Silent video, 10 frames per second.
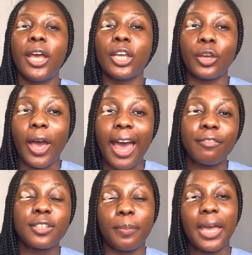you have
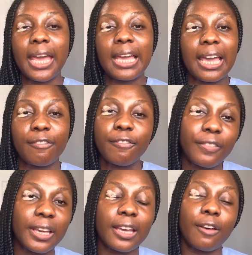to pay a
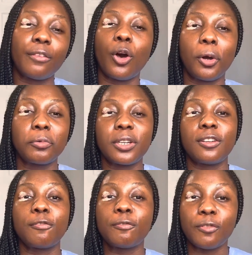fee of
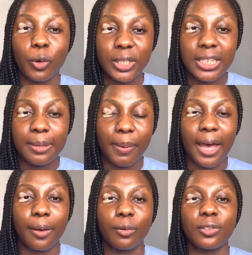
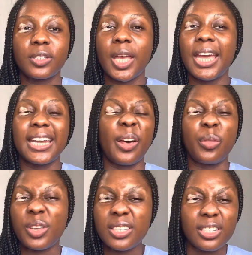£140. Now,
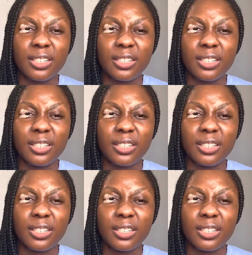this is